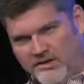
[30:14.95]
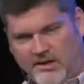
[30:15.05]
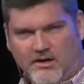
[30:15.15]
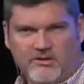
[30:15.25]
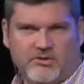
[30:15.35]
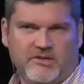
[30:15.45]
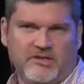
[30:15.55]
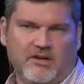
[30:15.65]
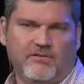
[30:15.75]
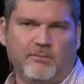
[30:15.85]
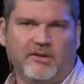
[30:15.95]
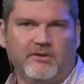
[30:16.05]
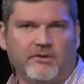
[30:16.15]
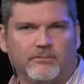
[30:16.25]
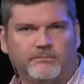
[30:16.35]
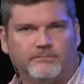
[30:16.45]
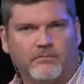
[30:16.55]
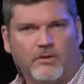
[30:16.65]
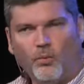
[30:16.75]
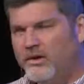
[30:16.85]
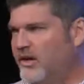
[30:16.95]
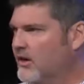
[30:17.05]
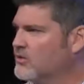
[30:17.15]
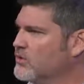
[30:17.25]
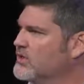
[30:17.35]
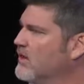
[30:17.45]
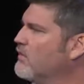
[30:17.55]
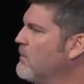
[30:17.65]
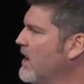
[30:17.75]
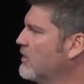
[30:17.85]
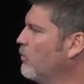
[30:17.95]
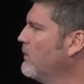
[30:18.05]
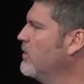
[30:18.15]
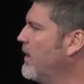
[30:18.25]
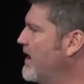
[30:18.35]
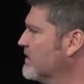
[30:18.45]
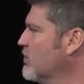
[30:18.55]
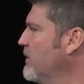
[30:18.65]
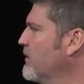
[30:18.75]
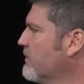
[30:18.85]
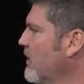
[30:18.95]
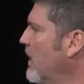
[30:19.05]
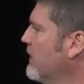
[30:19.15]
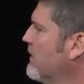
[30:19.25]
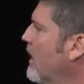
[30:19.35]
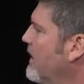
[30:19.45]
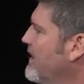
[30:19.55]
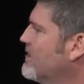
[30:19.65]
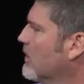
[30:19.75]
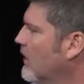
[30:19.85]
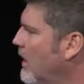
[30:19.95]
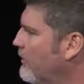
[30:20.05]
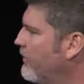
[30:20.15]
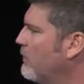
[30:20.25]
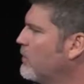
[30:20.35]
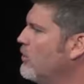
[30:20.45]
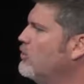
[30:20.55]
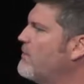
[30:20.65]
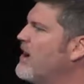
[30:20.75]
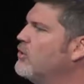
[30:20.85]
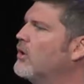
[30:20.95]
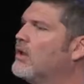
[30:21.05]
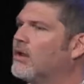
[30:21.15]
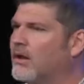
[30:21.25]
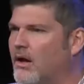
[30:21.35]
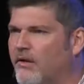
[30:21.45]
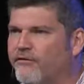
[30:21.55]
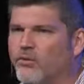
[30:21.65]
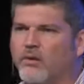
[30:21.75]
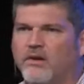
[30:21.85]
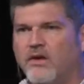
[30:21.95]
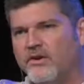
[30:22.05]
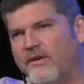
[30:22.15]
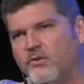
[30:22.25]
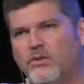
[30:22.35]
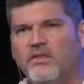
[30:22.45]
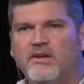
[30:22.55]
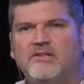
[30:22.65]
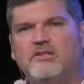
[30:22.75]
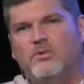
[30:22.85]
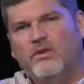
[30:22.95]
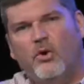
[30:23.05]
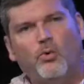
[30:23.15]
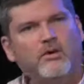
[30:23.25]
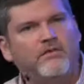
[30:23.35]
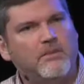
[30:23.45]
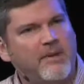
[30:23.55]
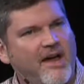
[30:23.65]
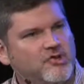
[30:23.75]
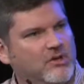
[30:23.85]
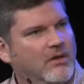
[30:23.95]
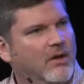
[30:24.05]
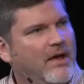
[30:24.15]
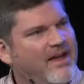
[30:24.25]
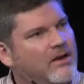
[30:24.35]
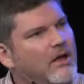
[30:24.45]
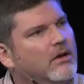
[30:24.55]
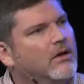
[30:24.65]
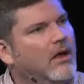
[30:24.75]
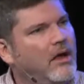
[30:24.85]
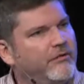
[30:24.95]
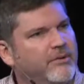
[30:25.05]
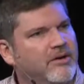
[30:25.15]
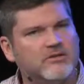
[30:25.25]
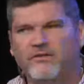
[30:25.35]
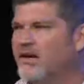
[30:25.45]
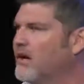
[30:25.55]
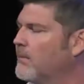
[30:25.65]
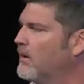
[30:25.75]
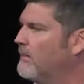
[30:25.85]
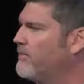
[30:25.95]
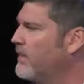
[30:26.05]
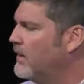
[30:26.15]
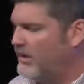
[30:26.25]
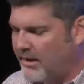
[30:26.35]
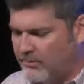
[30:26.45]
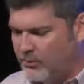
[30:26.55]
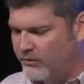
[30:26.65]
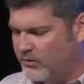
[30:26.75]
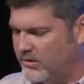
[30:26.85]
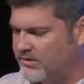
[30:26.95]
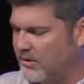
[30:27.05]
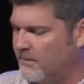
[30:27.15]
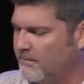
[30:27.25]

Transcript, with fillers: characteristic of the believer the one characteristic of the man or woman who has the Spirit of God. God is love. They will know you by your love for one another. Every one of these is a withholding of compassion and love because of it inca- incapable of doing so.